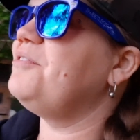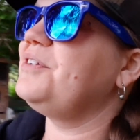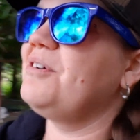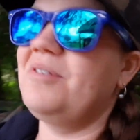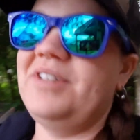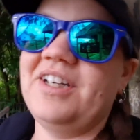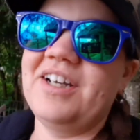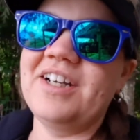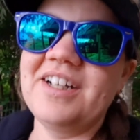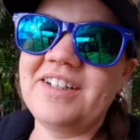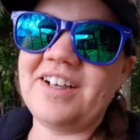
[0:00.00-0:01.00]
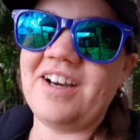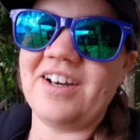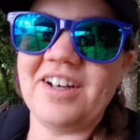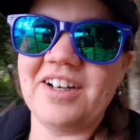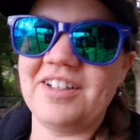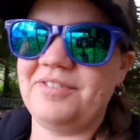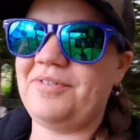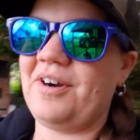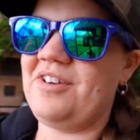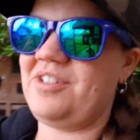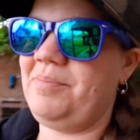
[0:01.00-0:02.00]
your own yard are
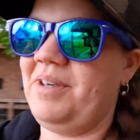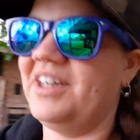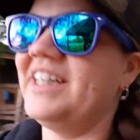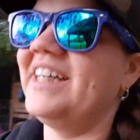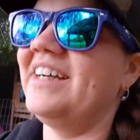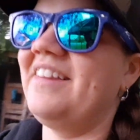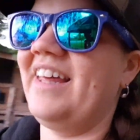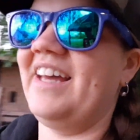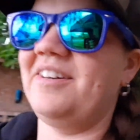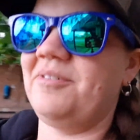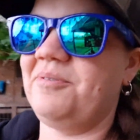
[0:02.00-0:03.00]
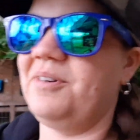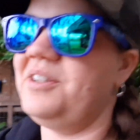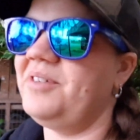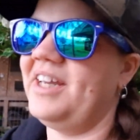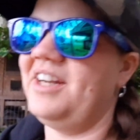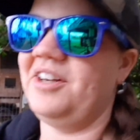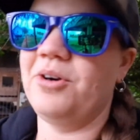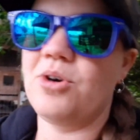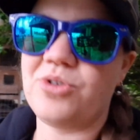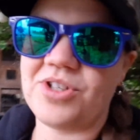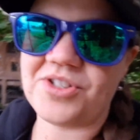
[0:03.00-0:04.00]
far superior than what you would get at a
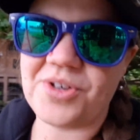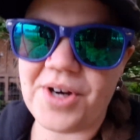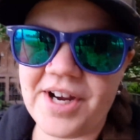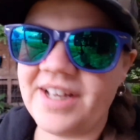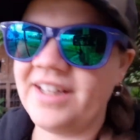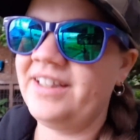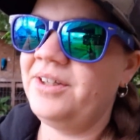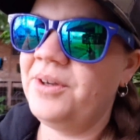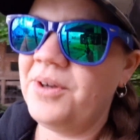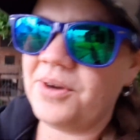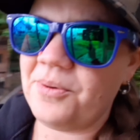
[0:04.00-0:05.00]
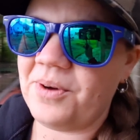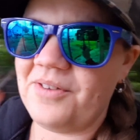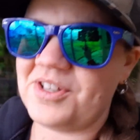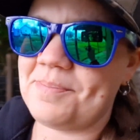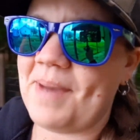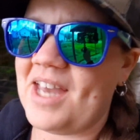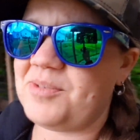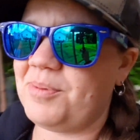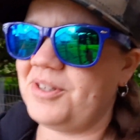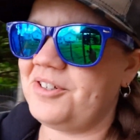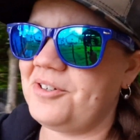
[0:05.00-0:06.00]
grocery store. Whatever's
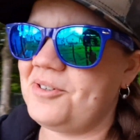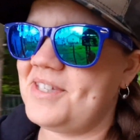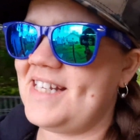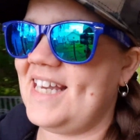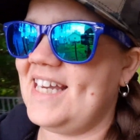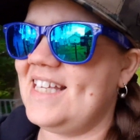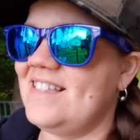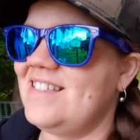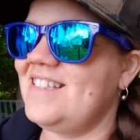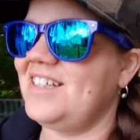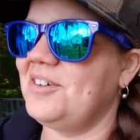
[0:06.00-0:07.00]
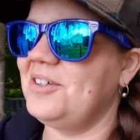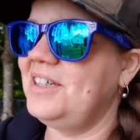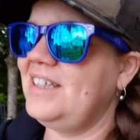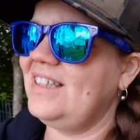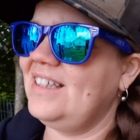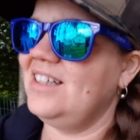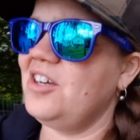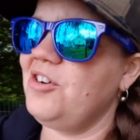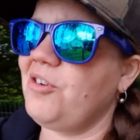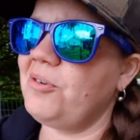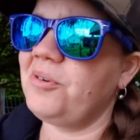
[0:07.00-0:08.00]
mass-produced and,
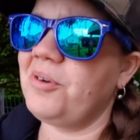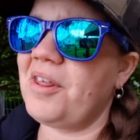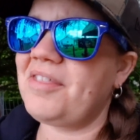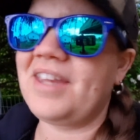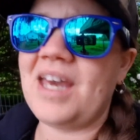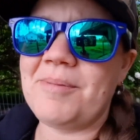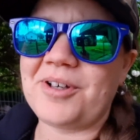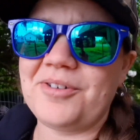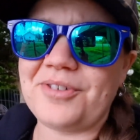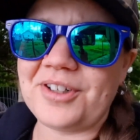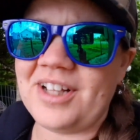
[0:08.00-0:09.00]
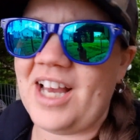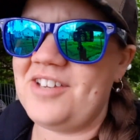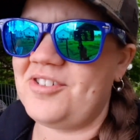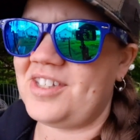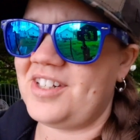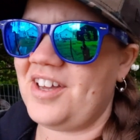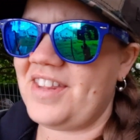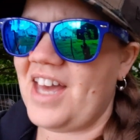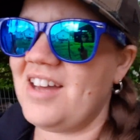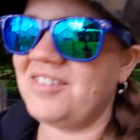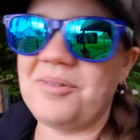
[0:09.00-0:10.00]
grown with chemical fertilizers and all
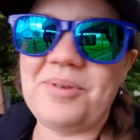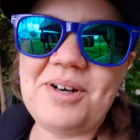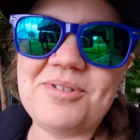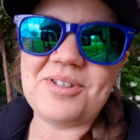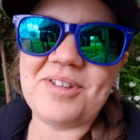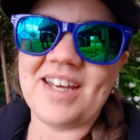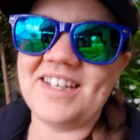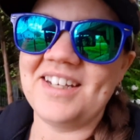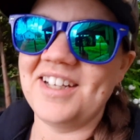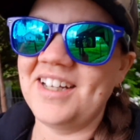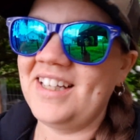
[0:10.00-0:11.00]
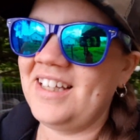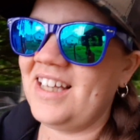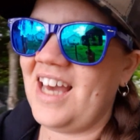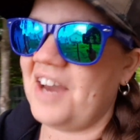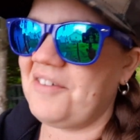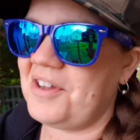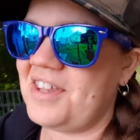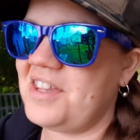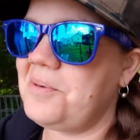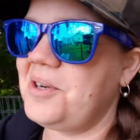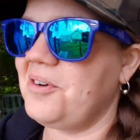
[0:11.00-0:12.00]
that. Well, we don't that here. Everything
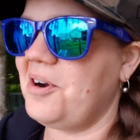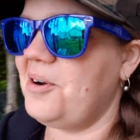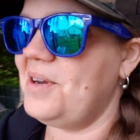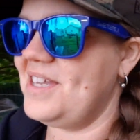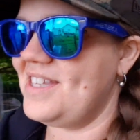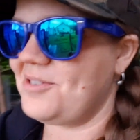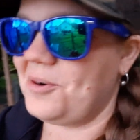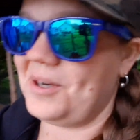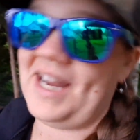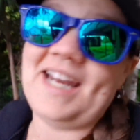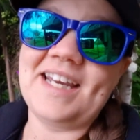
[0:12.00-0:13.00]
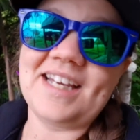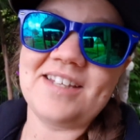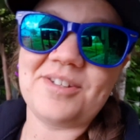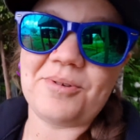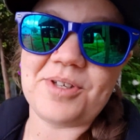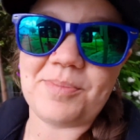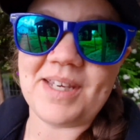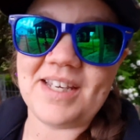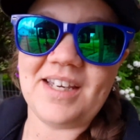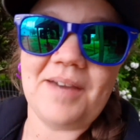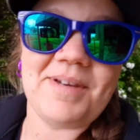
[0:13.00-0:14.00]
that we grow is organic, so to speak.
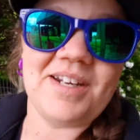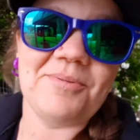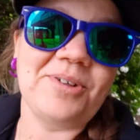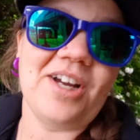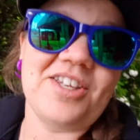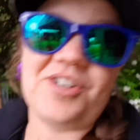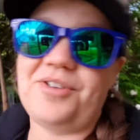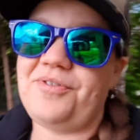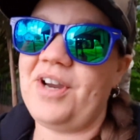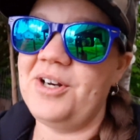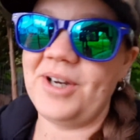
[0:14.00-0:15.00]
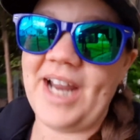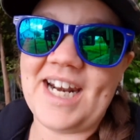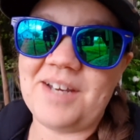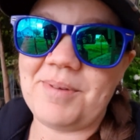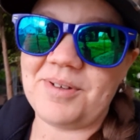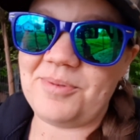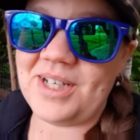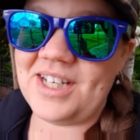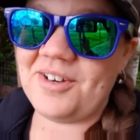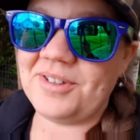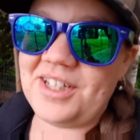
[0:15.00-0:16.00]
I mean, we're not certified organic, but
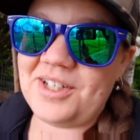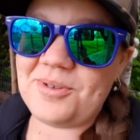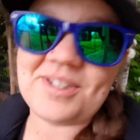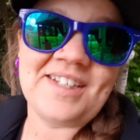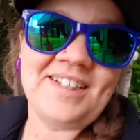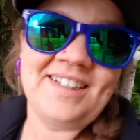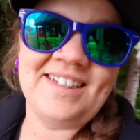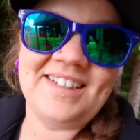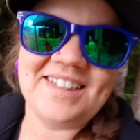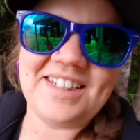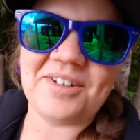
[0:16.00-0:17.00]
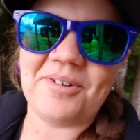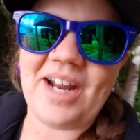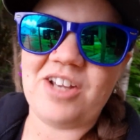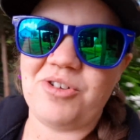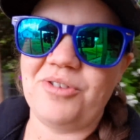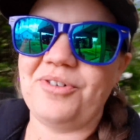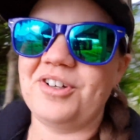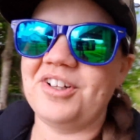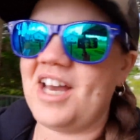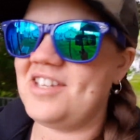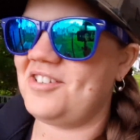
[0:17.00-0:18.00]
we only use, natural
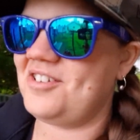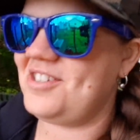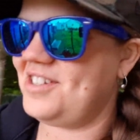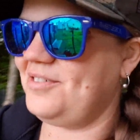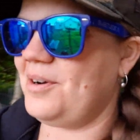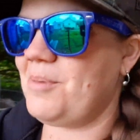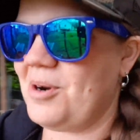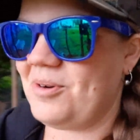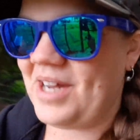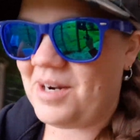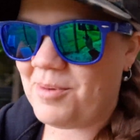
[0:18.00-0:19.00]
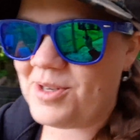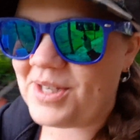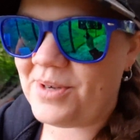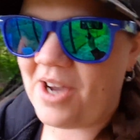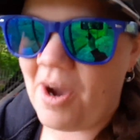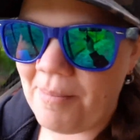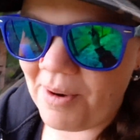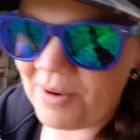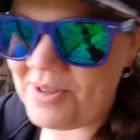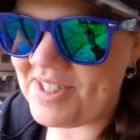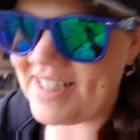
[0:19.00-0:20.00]
fertilizers from our own animals that we
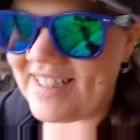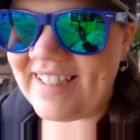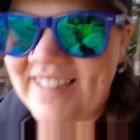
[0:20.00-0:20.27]
compost and